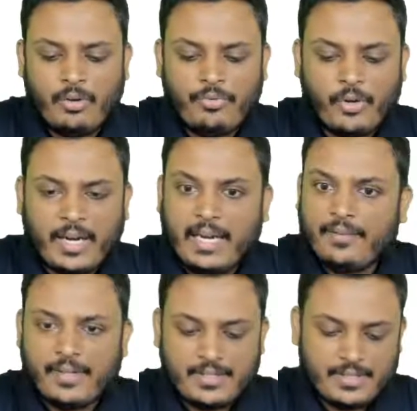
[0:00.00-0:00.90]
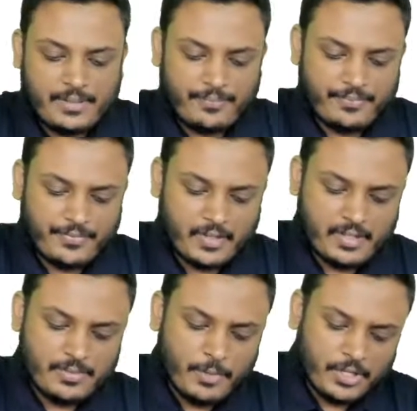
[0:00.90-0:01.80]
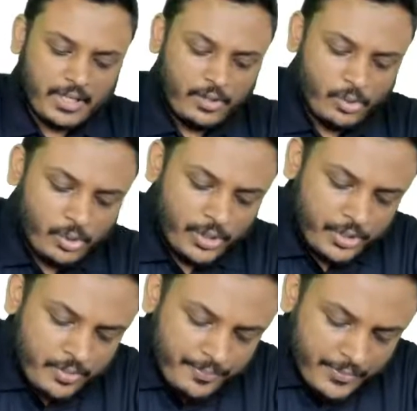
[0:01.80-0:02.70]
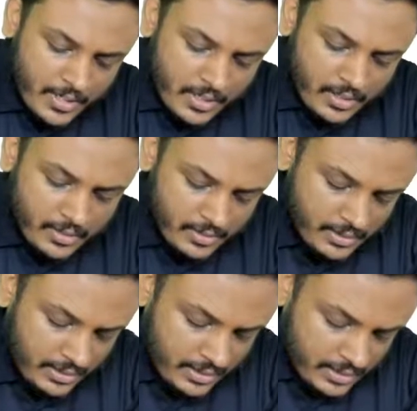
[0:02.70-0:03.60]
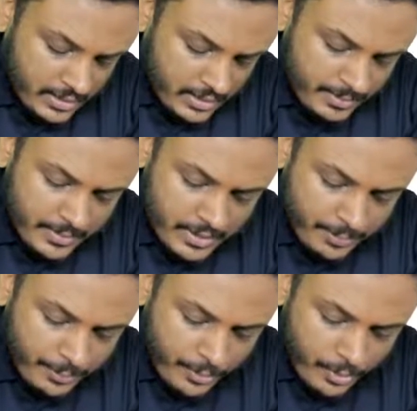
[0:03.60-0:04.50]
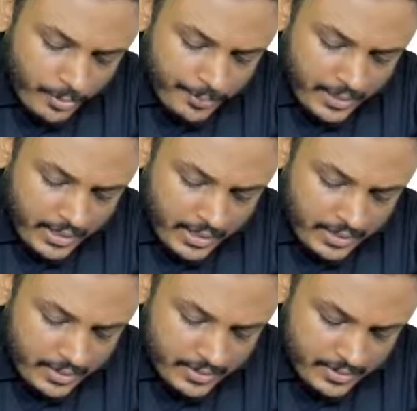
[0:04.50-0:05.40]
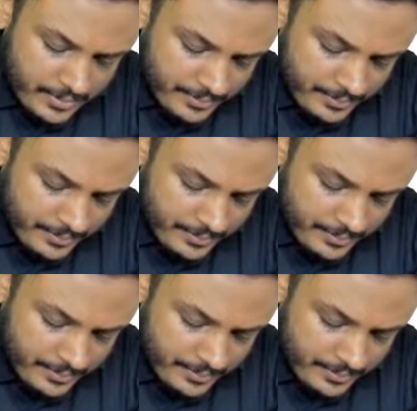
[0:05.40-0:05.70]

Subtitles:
for relevancy, because I told you the term appropriateness.